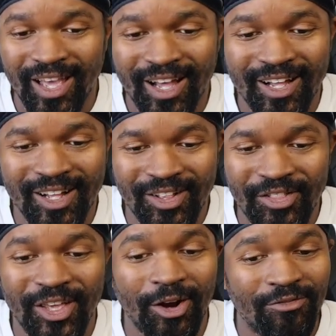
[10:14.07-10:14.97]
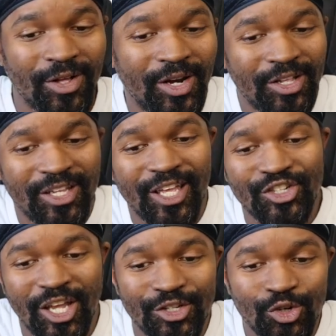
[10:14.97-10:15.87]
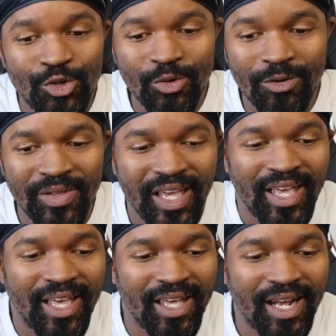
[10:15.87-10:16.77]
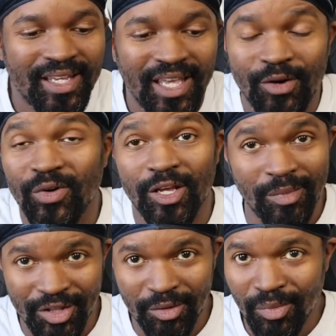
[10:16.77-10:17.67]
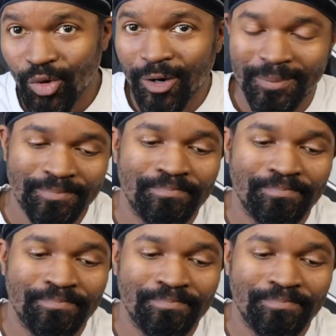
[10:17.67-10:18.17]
Uh, they are fun and engaging as usual, and I can't recommend them more.